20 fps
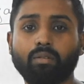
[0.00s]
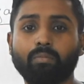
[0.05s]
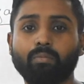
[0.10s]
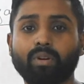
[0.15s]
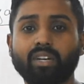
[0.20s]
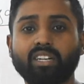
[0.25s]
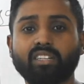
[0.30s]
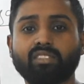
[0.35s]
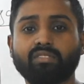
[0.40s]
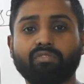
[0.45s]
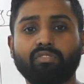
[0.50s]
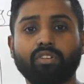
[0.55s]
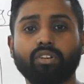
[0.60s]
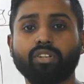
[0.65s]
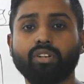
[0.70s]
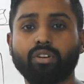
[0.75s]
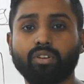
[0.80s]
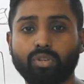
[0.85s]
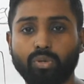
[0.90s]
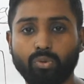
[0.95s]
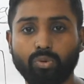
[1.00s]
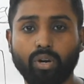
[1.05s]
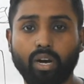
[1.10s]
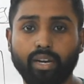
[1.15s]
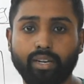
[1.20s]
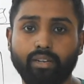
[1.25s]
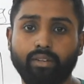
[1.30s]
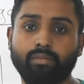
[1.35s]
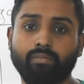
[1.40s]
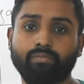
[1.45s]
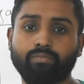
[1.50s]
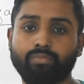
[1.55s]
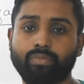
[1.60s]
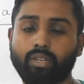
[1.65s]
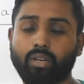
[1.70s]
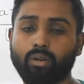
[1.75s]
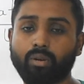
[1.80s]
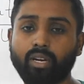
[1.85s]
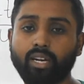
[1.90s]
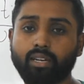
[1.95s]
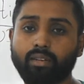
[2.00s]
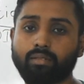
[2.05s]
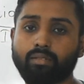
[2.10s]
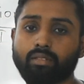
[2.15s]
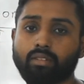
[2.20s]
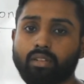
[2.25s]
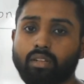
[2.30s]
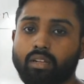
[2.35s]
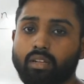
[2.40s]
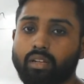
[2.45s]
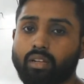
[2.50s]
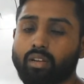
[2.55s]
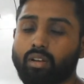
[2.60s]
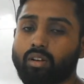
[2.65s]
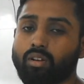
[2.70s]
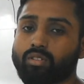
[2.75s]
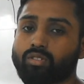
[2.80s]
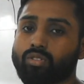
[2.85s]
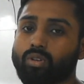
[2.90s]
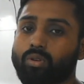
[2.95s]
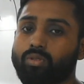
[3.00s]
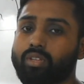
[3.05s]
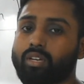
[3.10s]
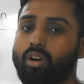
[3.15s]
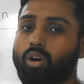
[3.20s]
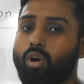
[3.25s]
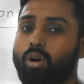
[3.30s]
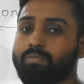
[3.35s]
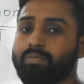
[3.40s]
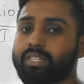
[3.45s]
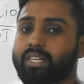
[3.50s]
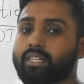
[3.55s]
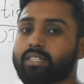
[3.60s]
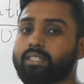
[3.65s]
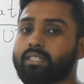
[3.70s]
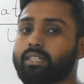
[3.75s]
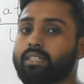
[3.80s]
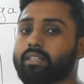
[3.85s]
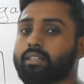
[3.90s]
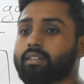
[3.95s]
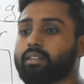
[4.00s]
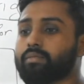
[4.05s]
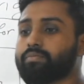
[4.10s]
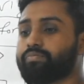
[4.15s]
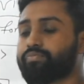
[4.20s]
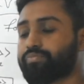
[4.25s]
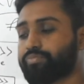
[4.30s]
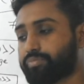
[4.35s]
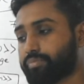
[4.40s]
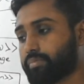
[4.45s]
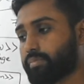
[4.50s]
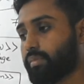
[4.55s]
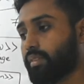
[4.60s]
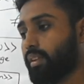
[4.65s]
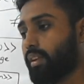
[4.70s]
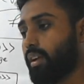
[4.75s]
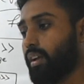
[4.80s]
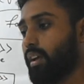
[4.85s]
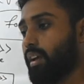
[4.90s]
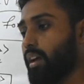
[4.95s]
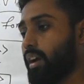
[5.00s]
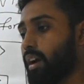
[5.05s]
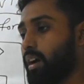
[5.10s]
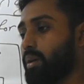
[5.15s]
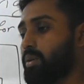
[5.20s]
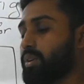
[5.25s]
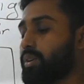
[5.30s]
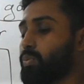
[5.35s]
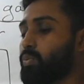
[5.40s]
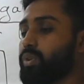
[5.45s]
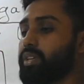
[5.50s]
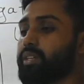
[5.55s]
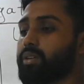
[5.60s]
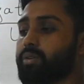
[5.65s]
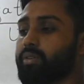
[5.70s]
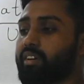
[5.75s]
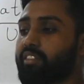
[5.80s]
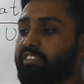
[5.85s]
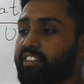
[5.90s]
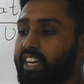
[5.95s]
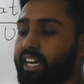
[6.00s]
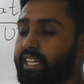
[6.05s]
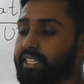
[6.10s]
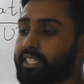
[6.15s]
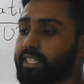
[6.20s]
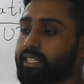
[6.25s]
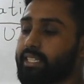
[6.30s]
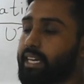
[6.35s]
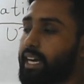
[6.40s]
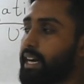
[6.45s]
but it's for your UI. Okay. So the objects in our window navigation